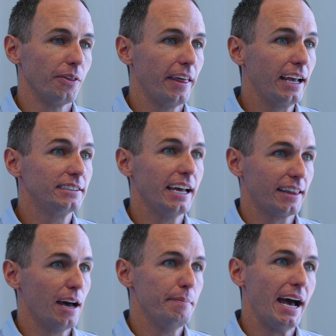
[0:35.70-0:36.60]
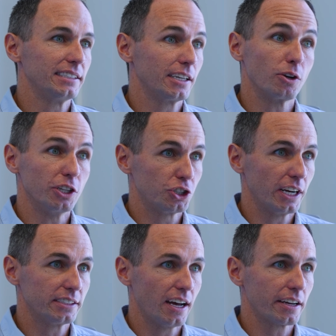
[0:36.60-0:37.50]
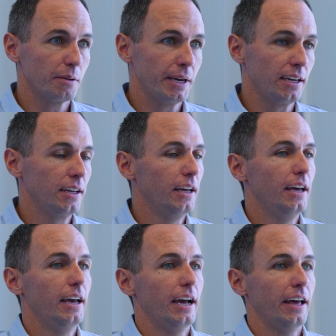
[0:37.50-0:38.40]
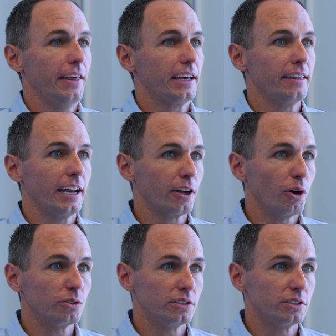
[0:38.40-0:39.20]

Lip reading: they take that basket or the trust document and they can then go